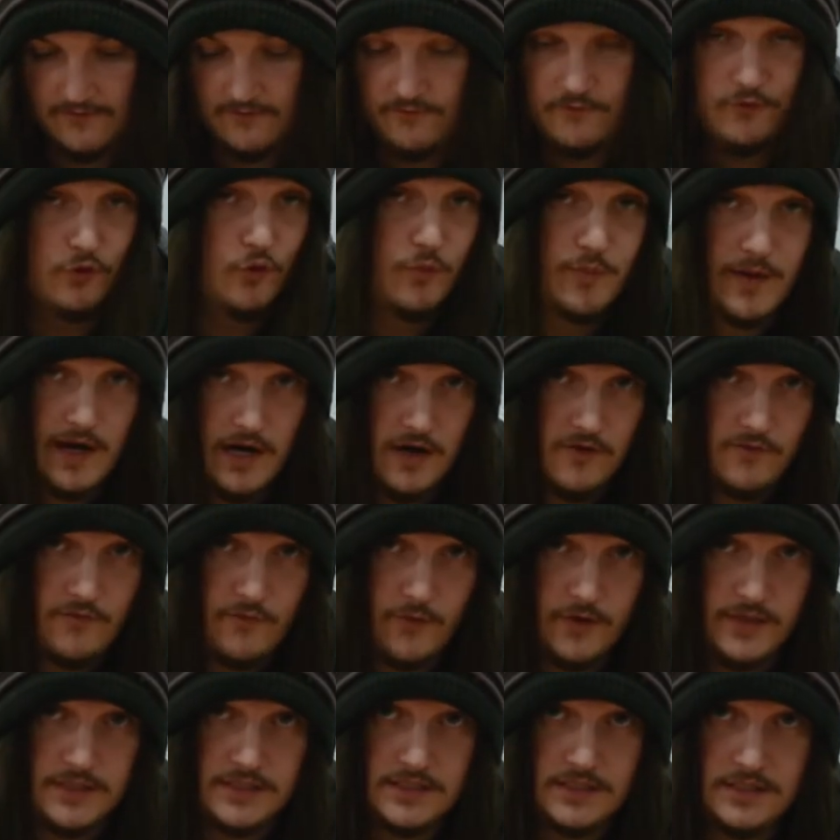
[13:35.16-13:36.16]
full power
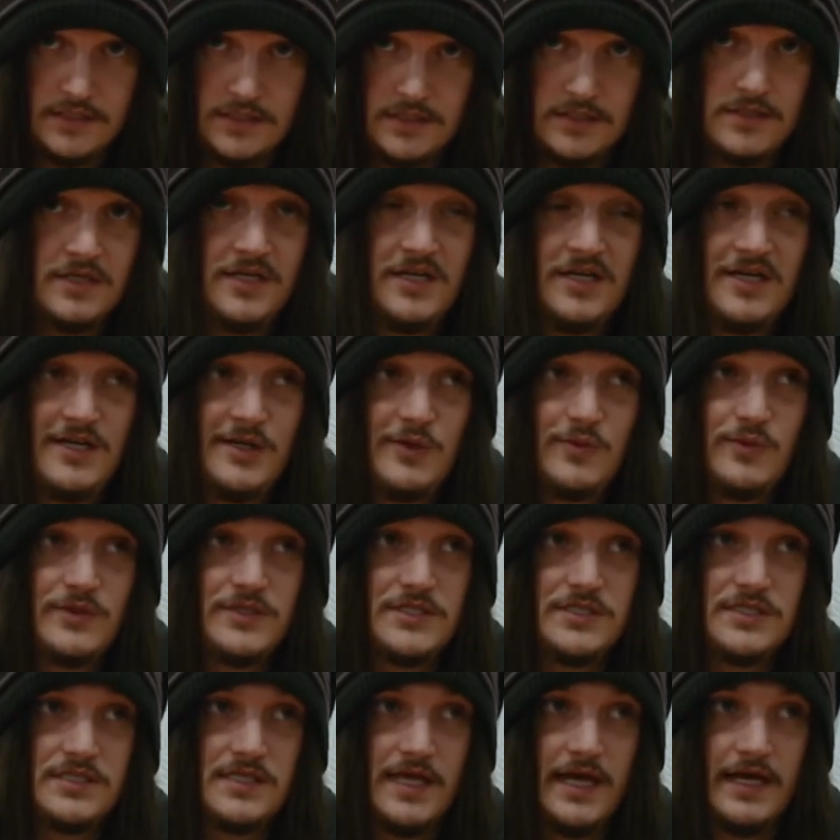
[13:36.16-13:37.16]
freezes,
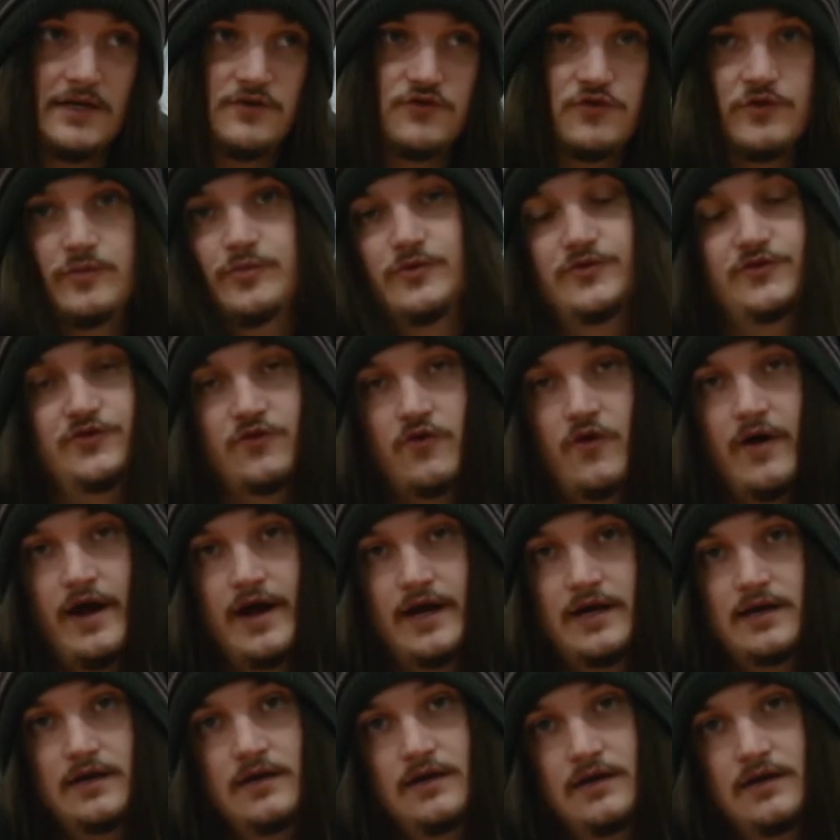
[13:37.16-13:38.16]
which is that triple strike